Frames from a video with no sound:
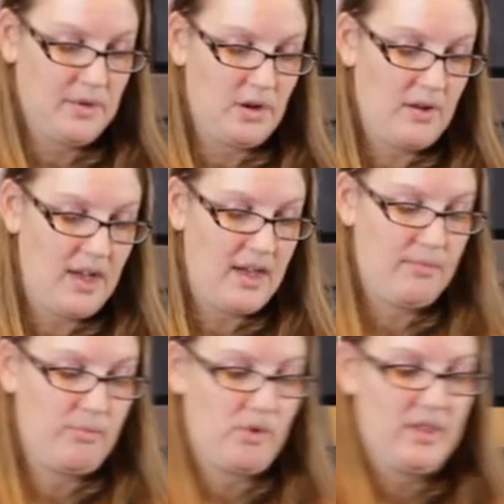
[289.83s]
Go ahead
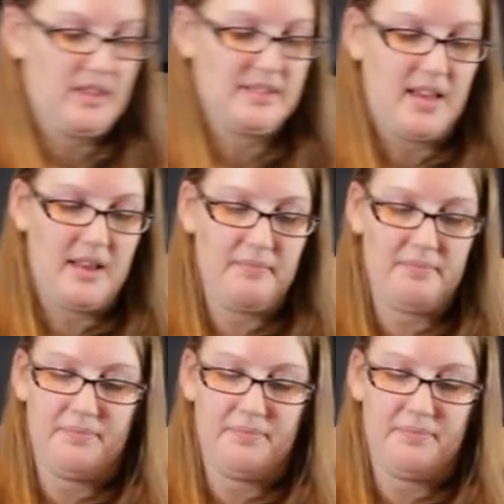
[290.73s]
and pour this in.